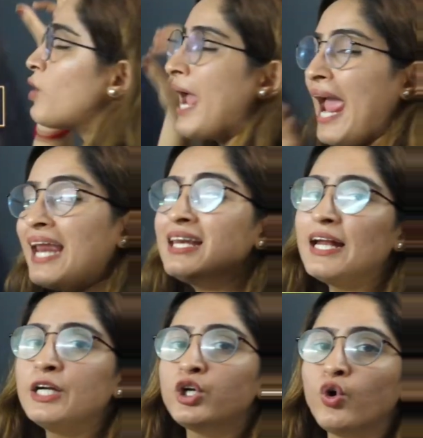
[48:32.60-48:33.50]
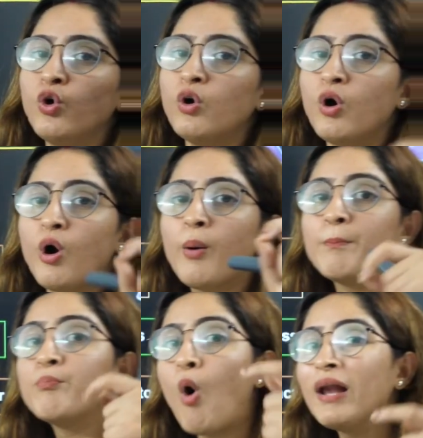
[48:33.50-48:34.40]
n into
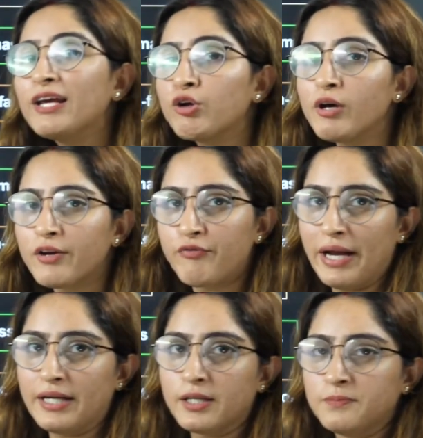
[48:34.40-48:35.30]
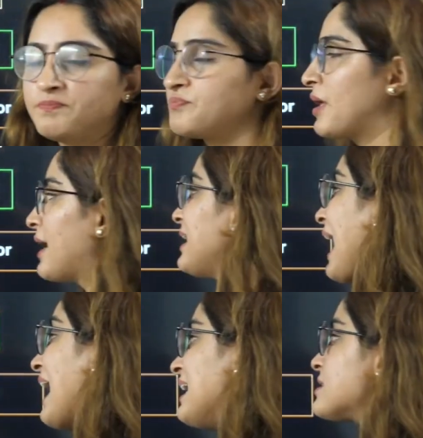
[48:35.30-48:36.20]
molecular weight. Right.
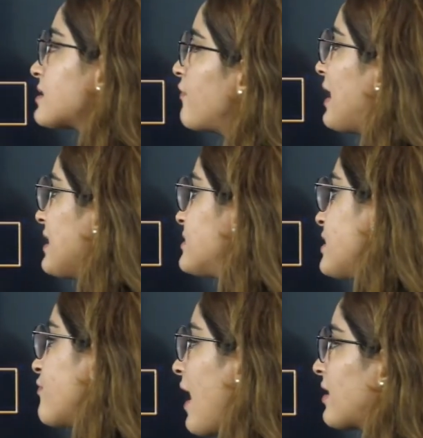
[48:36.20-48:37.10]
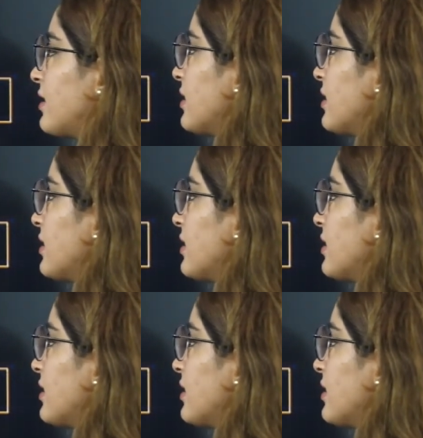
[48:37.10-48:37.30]
N is the valency factor.